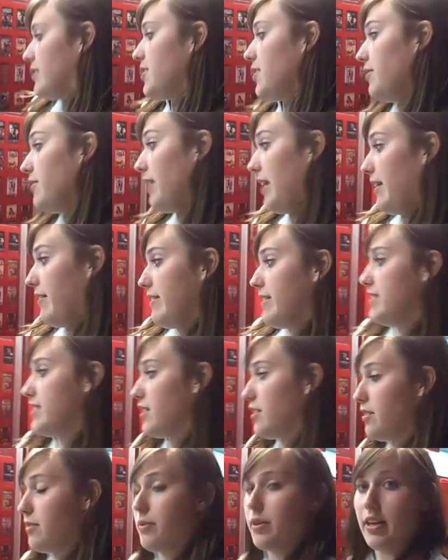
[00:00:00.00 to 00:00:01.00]
So anyway,
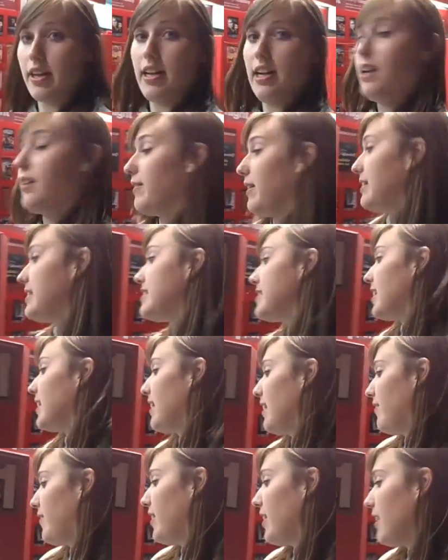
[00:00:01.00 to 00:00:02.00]
so we're gonna rent
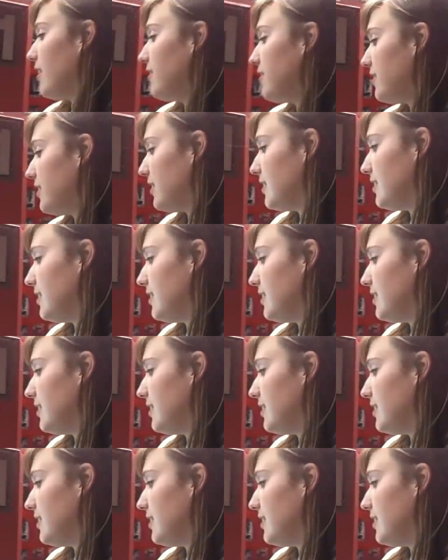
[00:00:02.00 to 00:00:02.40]
video,